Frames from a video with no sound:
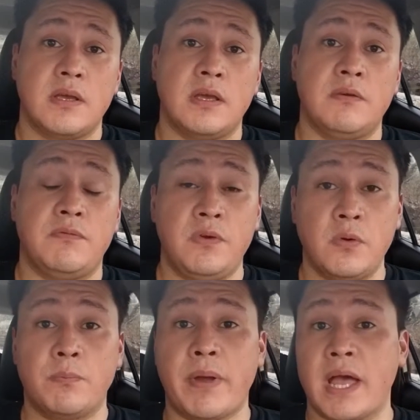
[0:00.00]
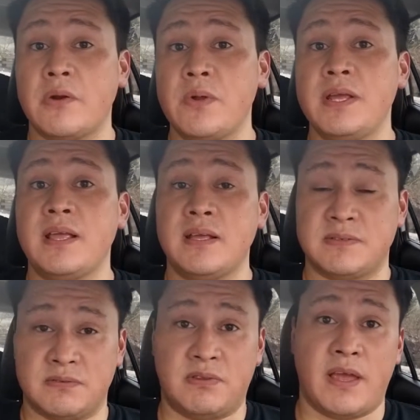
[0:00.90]
if your battery
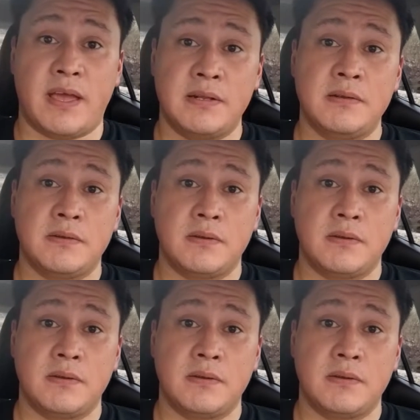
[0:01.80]
is dead,